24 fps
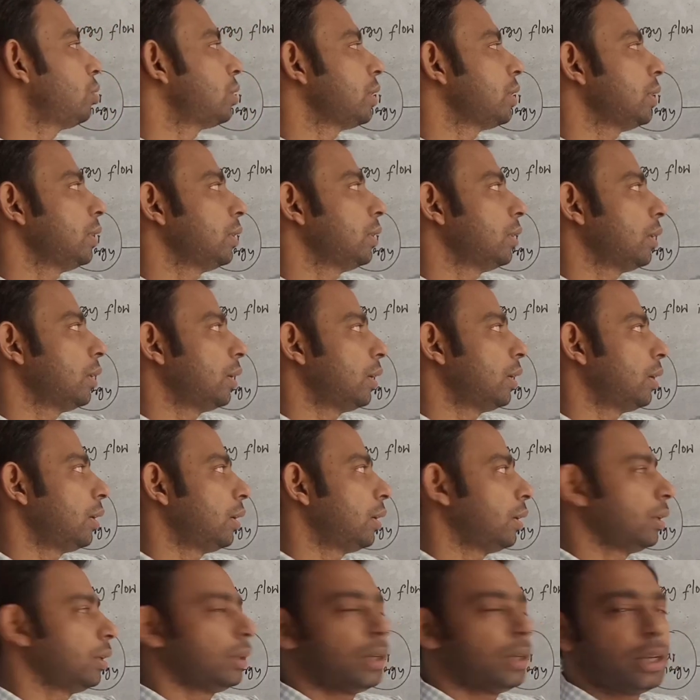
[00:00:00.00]
in
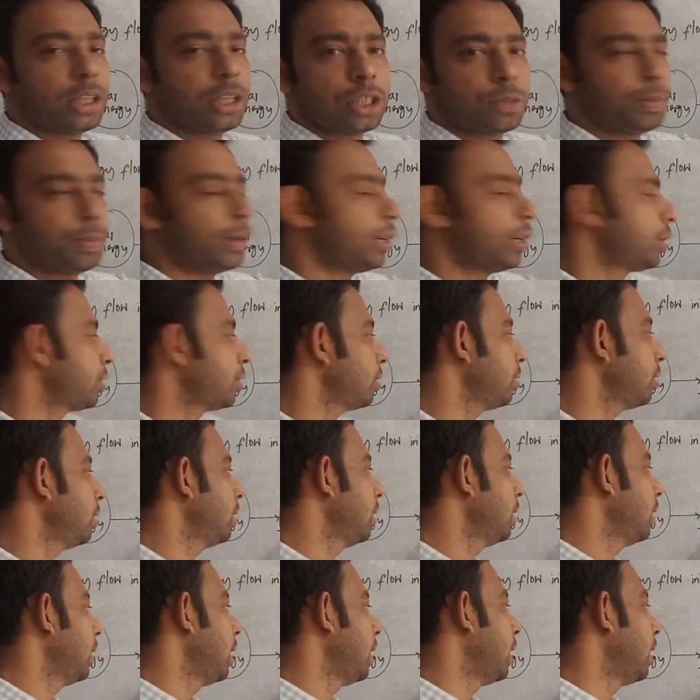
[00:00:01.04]
the respiration,
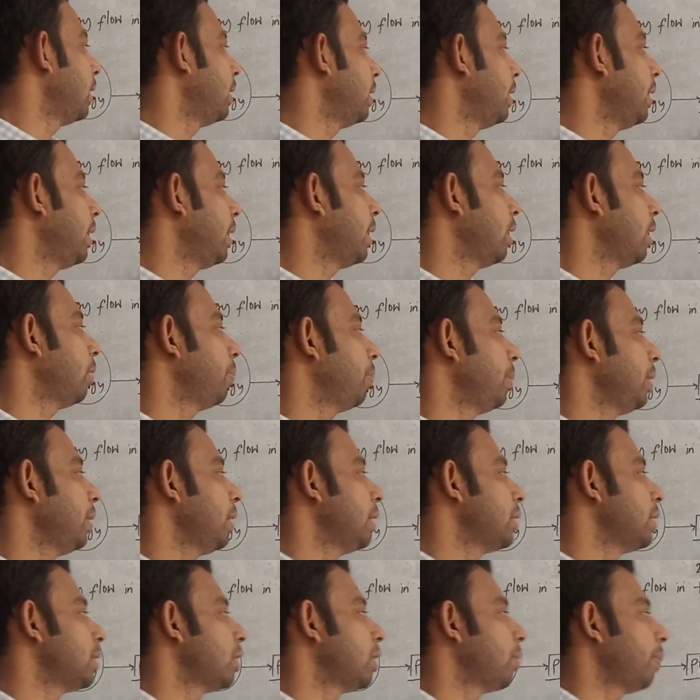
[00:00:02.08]
and they can be
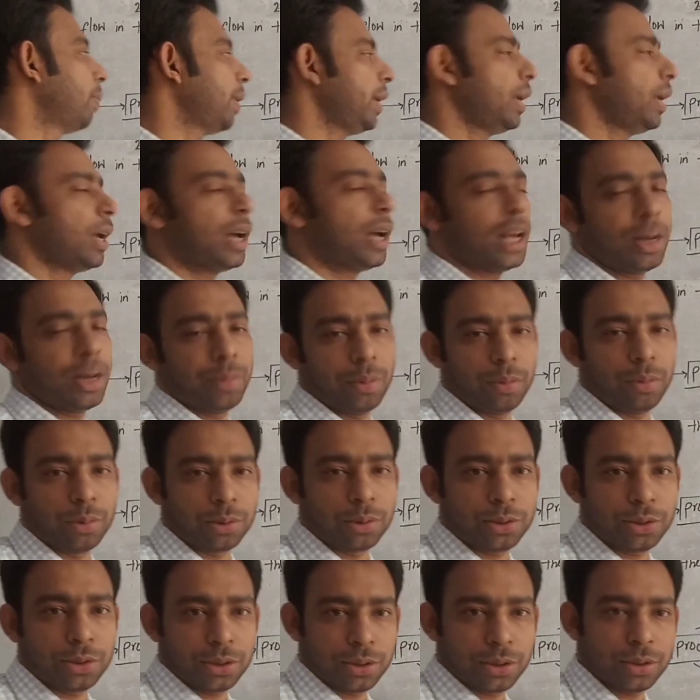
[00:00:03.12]
eaten by
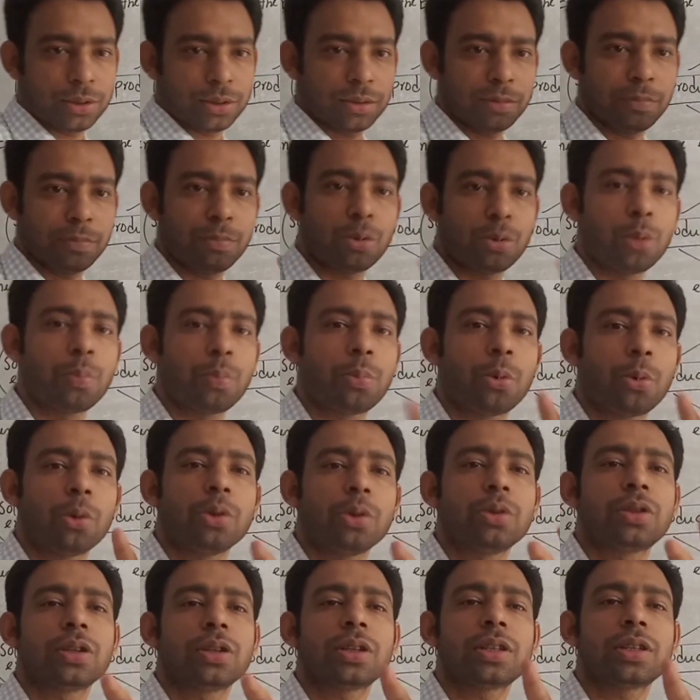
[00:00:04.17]
herbivores. From
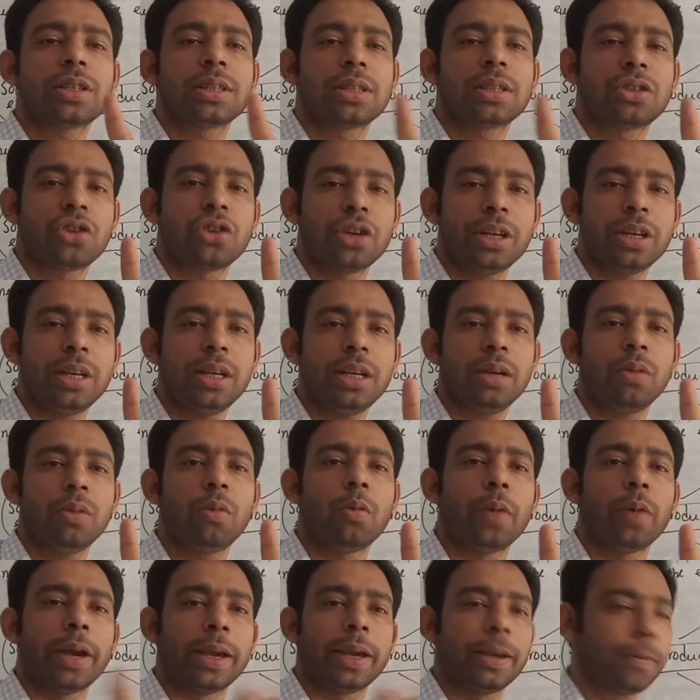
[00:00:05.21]
producers, three
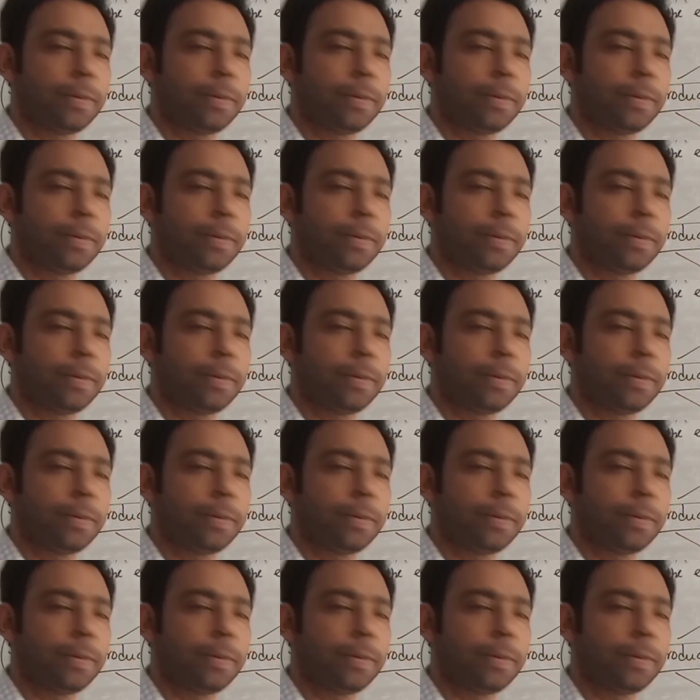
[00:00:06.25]
way.